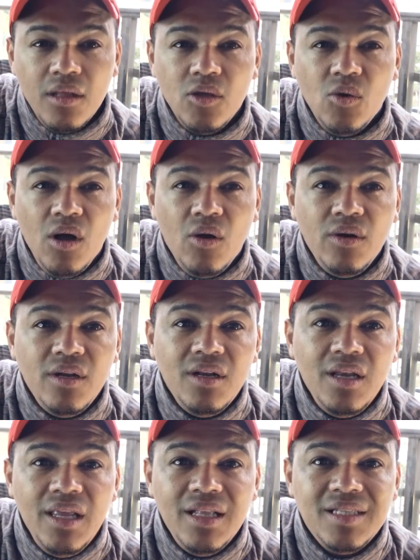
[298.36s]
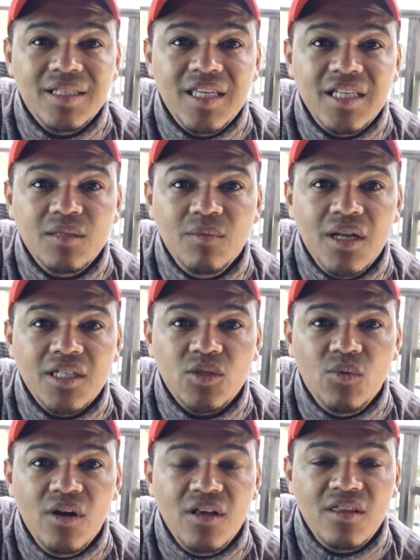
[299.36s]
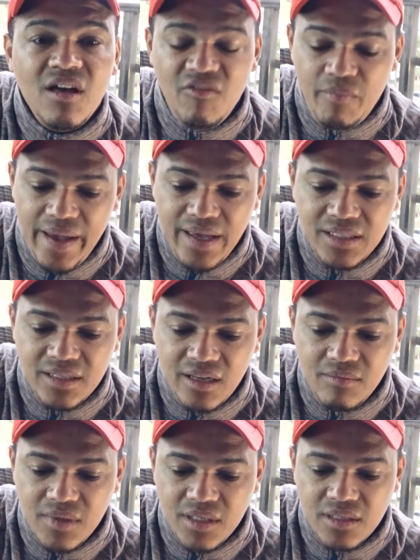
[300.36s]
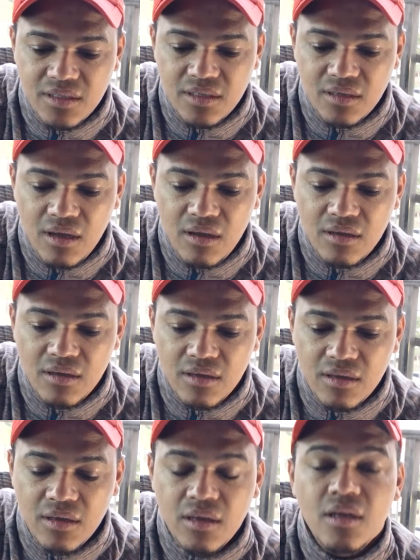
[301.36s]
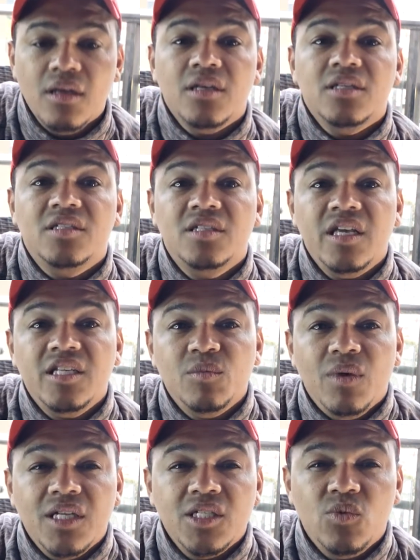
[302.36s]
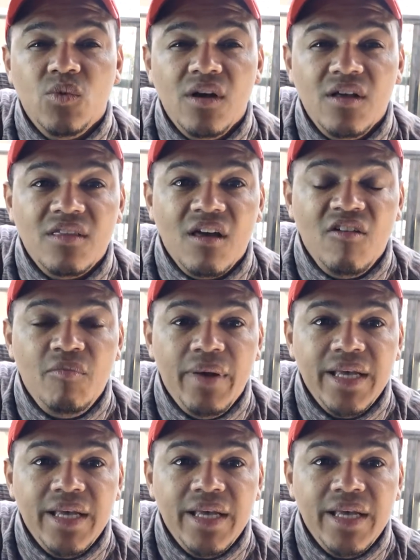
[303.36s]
you are going to need 6 months worth of bank statements, 6 months worth of